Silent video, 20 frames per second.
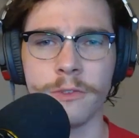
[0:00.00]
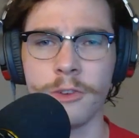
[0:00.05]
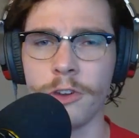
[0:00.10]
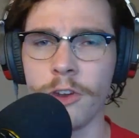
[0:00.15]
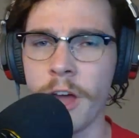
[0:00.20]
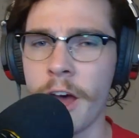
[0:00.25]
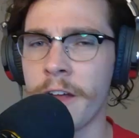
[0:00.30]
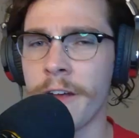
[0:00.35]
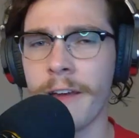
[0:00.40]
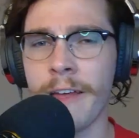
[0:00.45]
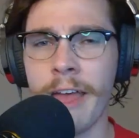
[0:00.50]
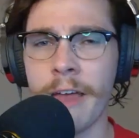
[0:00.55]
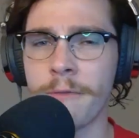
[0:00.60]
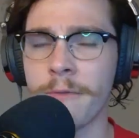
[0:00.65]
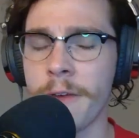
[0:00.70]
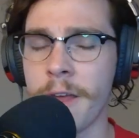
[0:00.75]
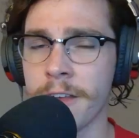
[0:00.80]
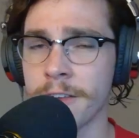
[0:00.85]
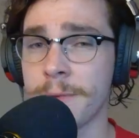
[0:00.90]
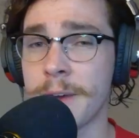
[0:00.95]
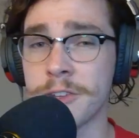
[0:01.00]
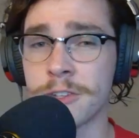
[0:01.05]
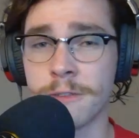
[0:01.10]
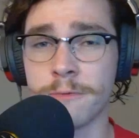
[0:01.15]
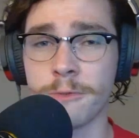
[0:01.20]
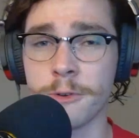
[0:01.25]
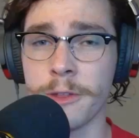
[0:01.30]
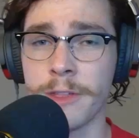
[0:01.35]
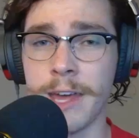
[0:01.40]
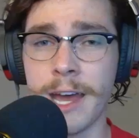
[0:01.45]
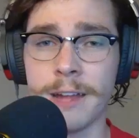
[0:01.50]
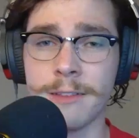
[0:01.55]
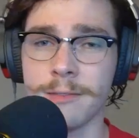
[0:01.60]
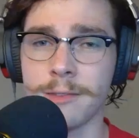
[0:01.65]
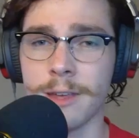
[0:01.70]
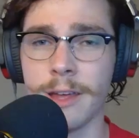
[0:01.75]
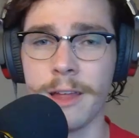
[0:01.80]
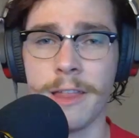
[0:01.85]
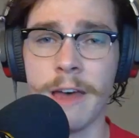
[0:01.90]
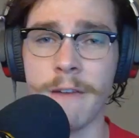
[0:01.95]
No, especially for that
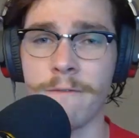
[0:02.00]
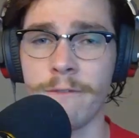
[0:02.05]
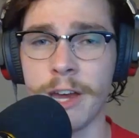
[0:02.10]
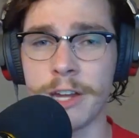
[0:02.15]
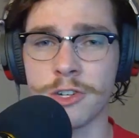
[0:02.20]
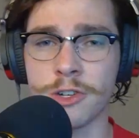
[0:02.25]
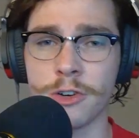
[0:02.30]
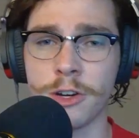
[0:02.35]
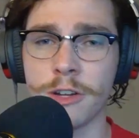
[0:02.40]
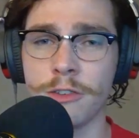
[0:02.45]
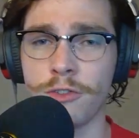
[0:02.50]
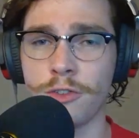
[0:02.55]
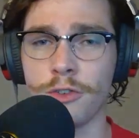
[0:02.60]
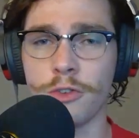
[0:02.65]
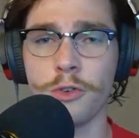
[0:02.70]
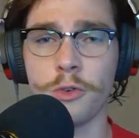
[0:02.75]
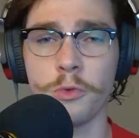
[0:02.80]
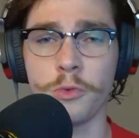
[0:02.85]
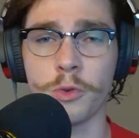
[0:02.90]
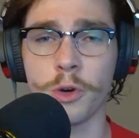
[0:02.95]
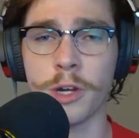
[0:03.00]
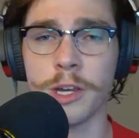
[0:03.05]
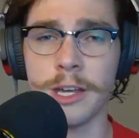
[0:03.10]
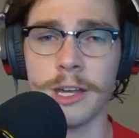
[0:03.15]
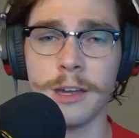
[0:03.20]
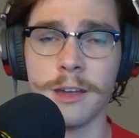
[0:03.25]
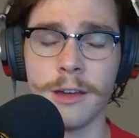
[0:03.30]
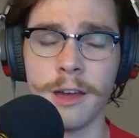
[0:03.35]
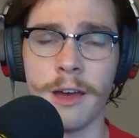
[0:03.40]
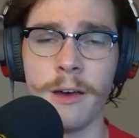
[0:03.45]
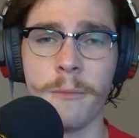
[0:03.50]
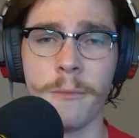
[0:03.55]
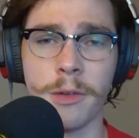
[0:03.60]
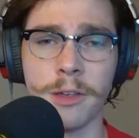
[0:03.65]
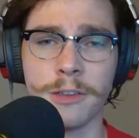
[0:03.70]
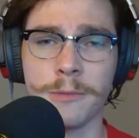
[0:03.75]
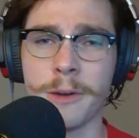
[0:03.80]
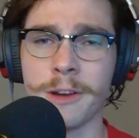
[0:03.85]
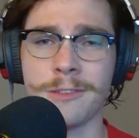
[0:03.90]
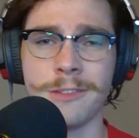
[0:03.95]
veteran to rookie
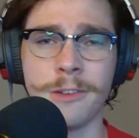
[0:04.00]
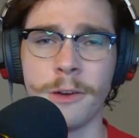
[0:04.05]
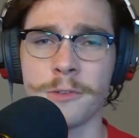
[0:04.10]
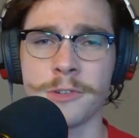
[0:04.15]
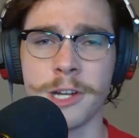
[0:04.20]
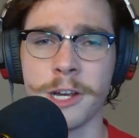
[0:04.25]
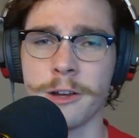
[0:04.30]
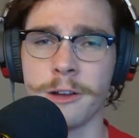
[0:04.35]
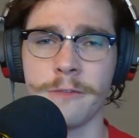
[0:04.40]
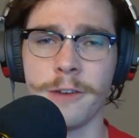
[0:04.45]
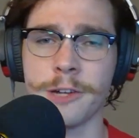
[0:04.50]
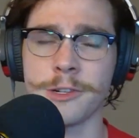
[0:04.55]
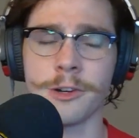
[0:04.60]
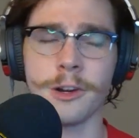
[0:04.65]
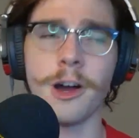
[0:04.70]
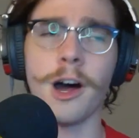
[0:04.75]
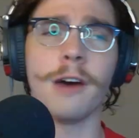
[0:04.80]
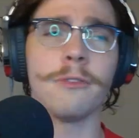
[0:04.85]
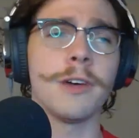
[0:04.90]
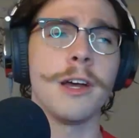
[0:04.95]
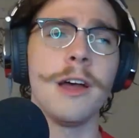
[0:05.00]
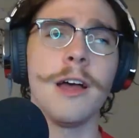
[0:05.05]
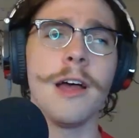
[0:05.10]
experience, don't shake your veteran off.